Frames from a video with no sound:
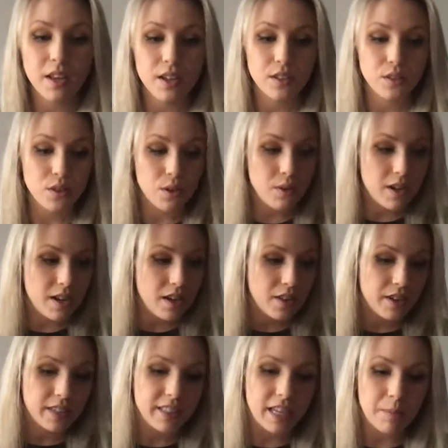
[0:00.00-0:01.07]
So another
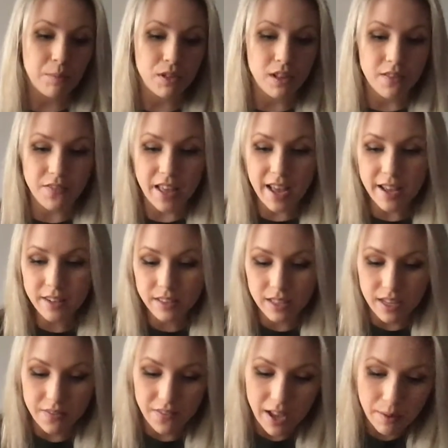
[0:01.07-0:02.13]
example of that,
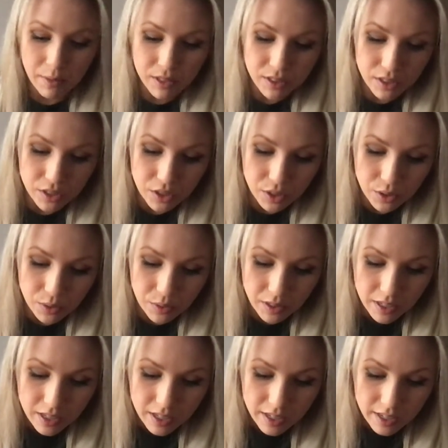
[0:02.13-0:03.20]
if I was to do
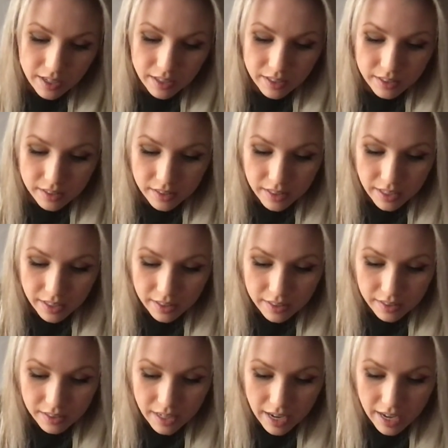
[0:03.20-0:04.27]
6
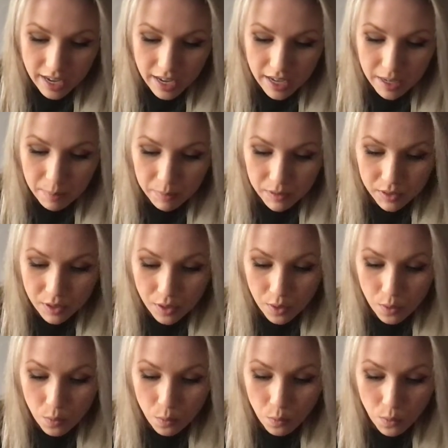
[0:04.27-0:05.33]
times
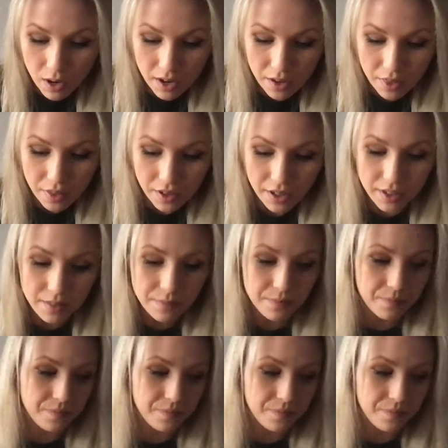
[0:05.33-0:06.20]
1/3,